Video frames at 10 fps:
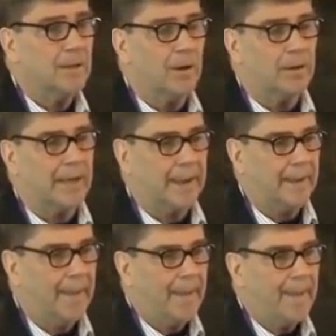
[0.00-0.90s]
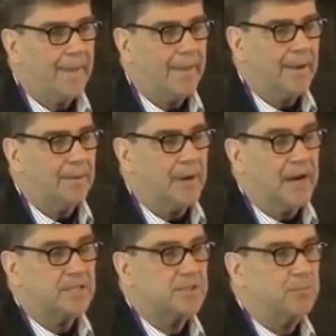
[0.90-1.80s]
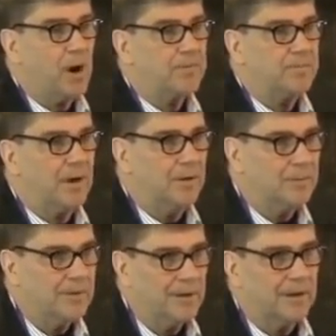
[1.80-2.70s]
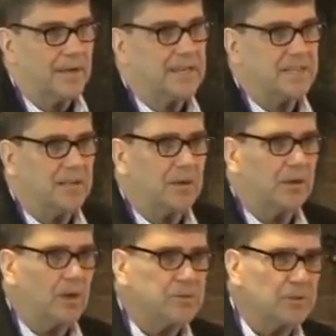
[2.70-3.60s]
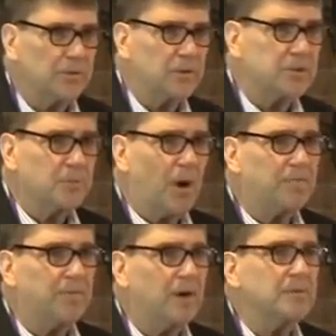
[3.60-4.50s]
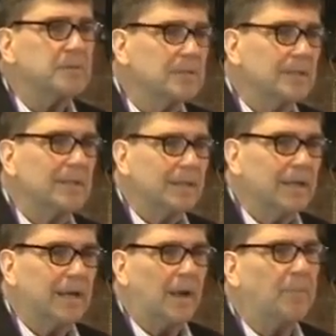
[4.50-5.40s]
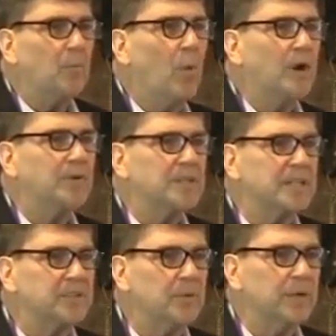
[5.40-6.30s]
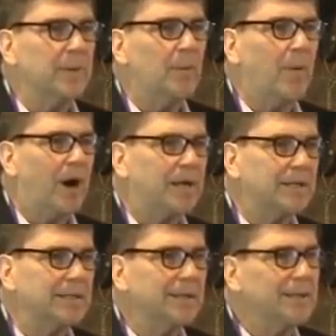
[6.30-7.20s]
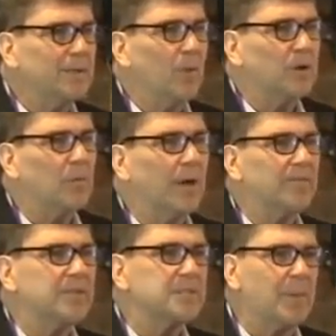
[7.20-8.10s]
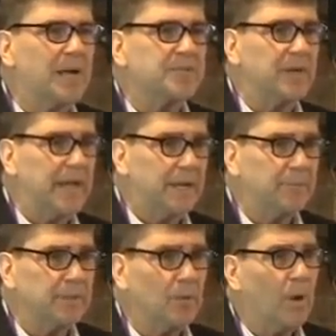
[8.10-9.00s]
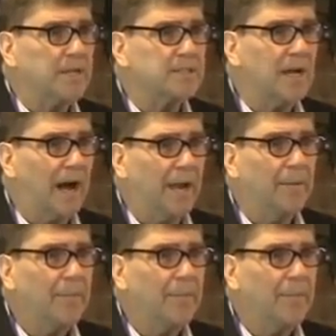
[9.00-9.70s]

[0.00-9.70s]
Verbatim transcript: Okay, but I had a smartphone. Okay, as I look closer on those smartphones, and I've been wondering, because I do email marketing, wondering why the response rate hadn't been quite as high.